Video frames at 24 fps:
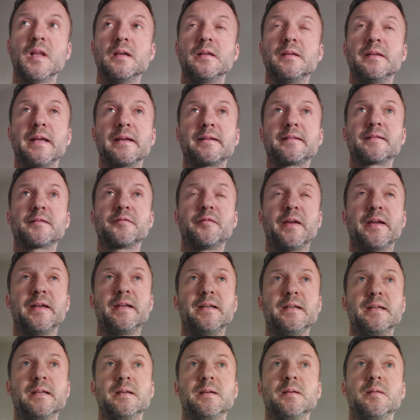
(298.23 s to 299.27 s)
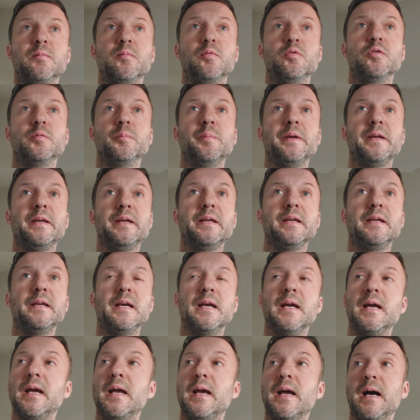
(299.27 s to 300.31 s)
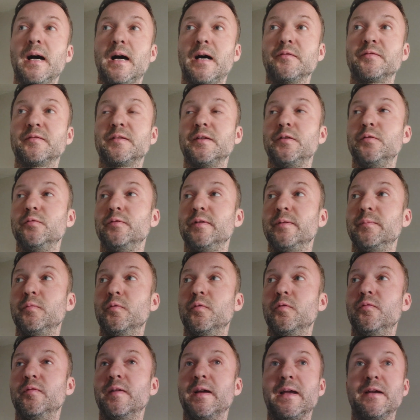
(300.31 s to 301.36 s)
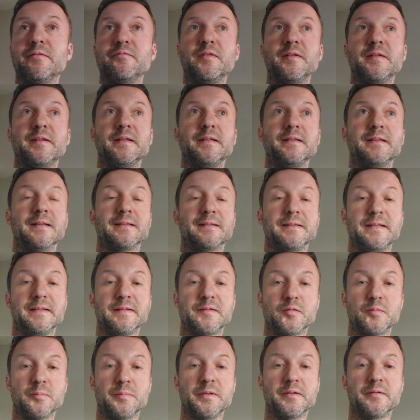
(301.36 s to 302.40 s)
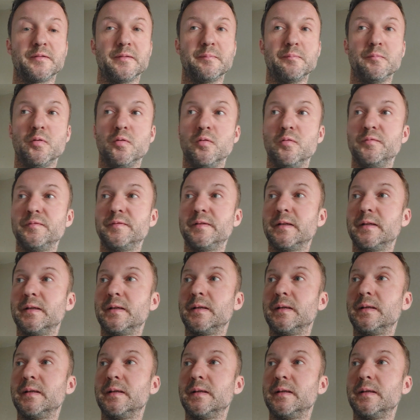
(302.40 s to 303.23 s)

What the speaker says: Next thing would be After you remove everything that needs to be removed,